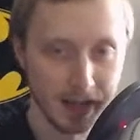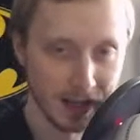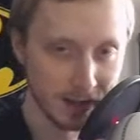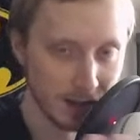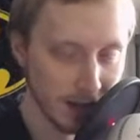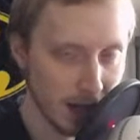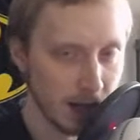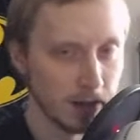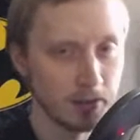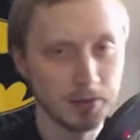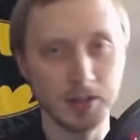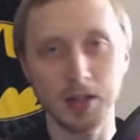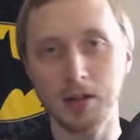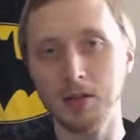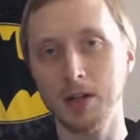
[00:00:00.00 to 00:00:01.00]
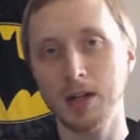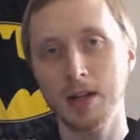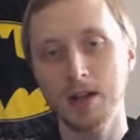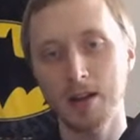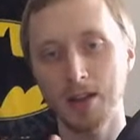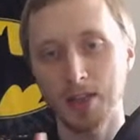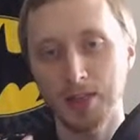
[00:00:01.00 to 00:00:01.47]
as the angles go,
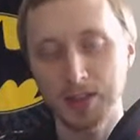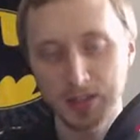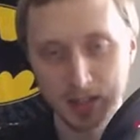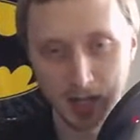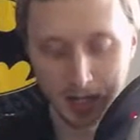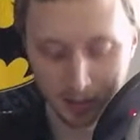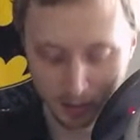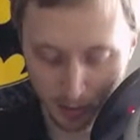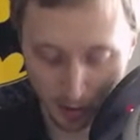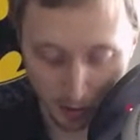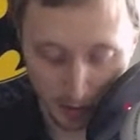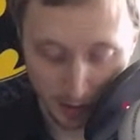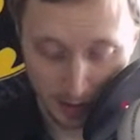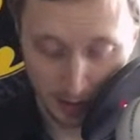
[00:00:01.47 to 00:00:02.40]
the sides go.